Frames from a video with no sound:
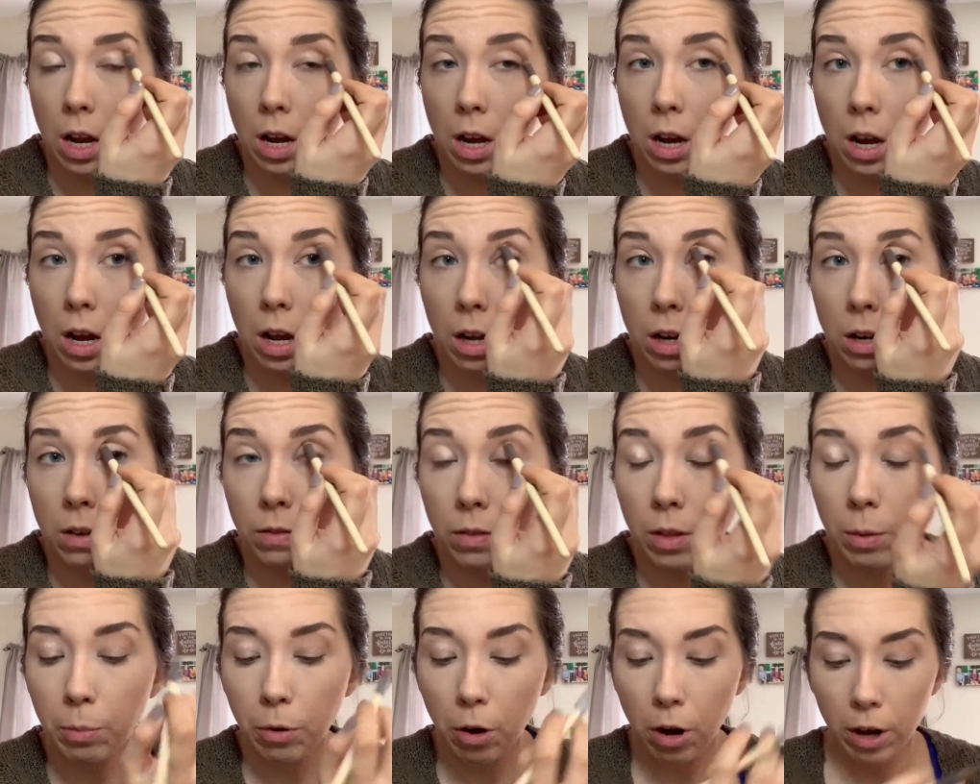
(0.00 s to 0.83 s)
None of
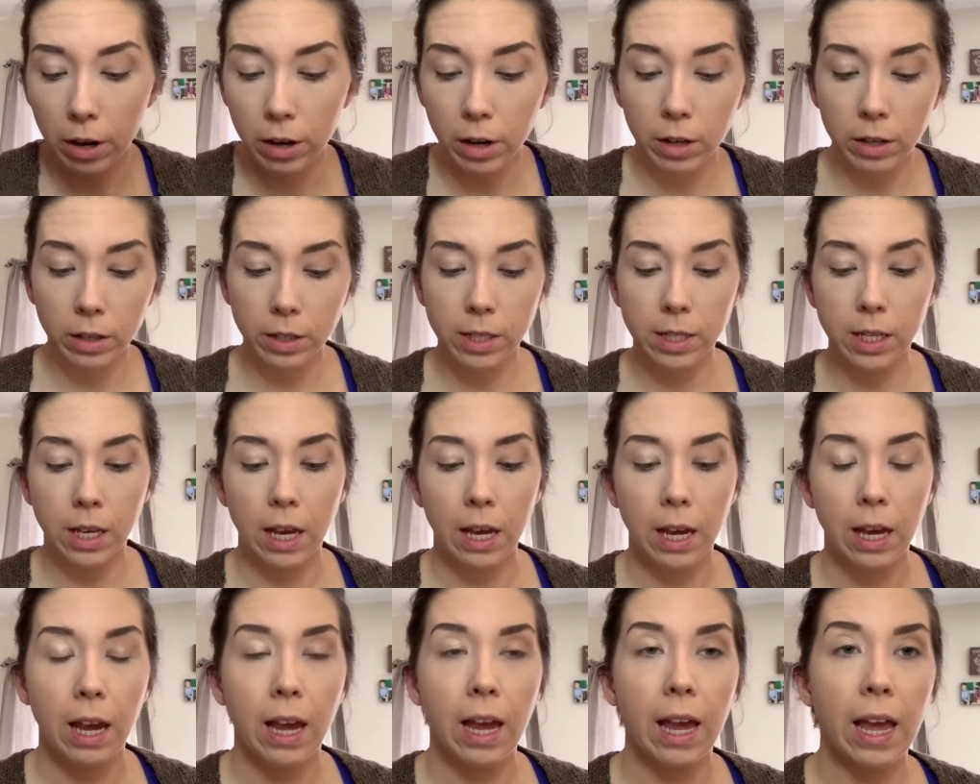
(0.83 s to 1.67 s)
the products
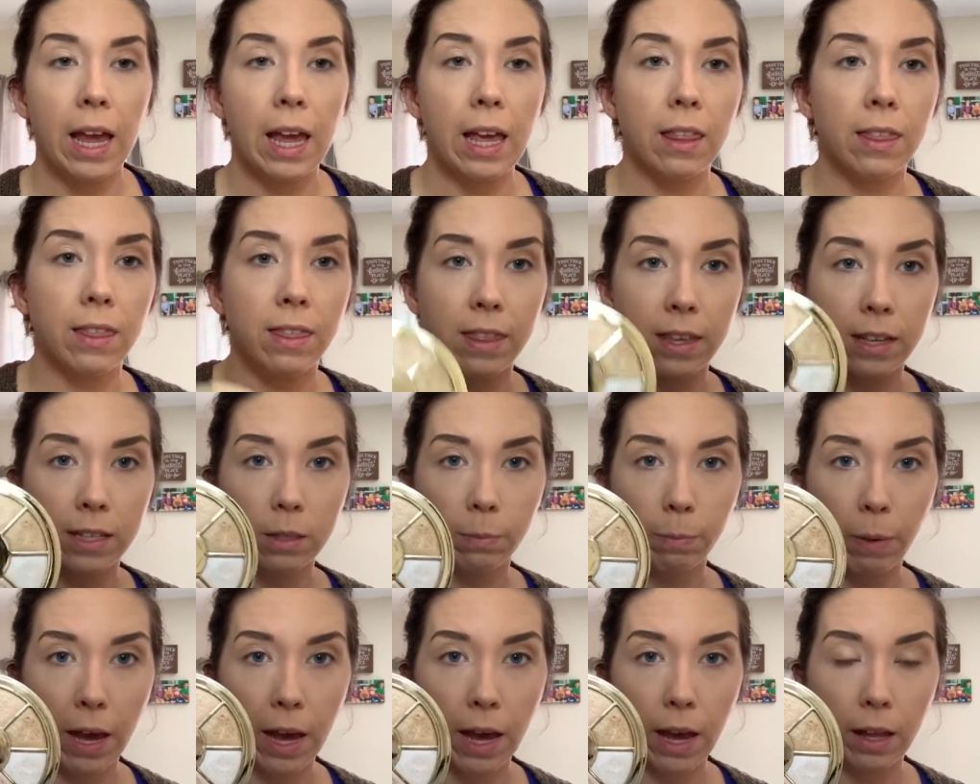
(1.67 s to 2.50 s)
in this
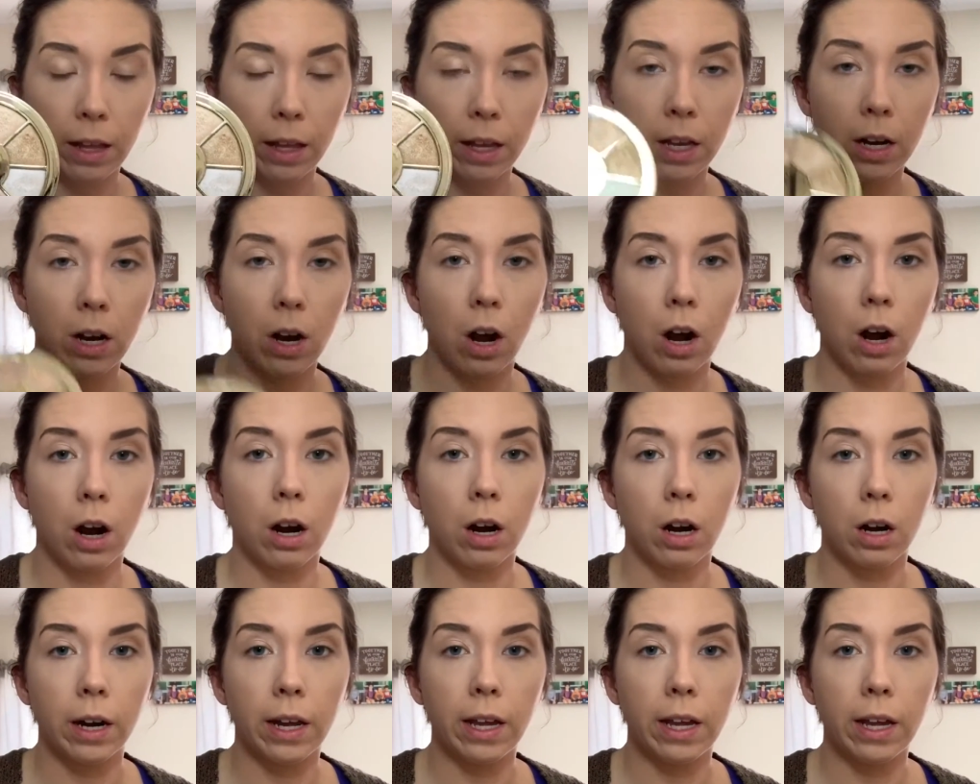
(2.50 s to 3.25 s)
palette are,